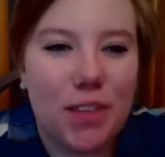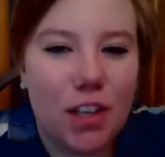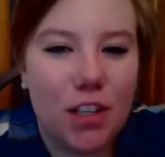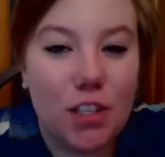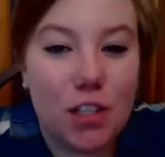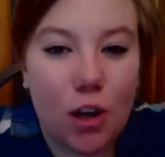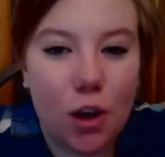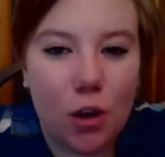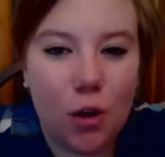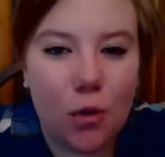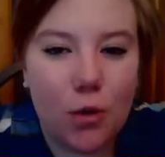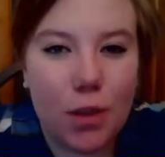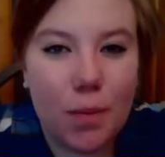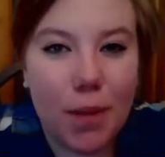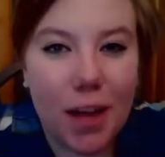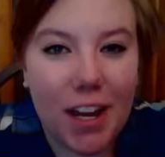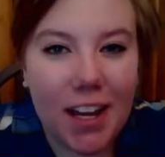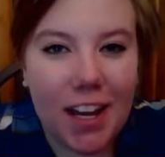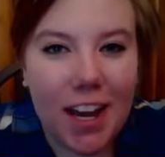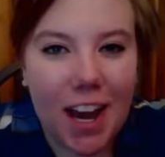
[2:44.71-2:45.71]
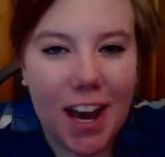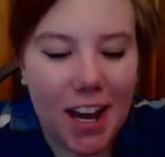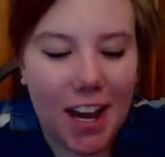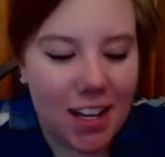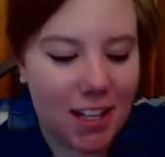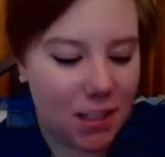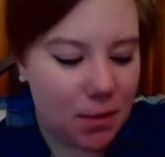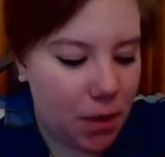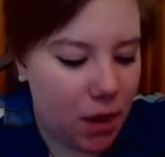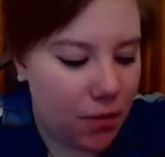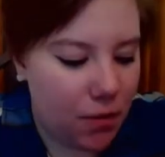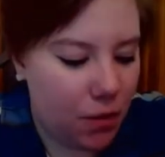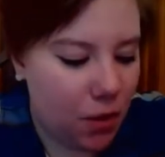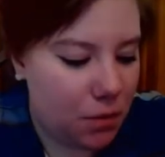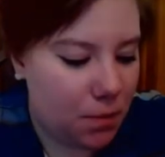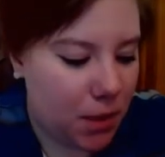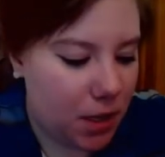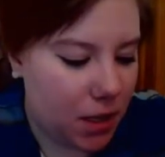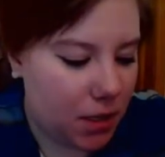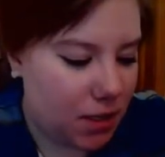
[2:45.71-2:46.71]
So The Black Cat is by far
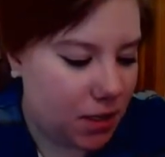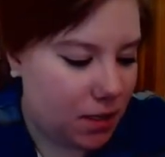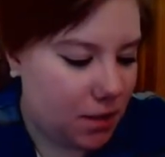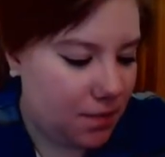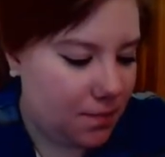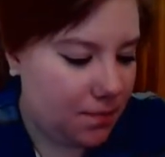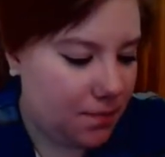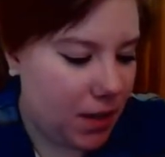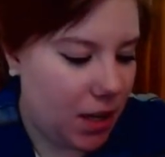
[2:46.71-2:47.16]
the best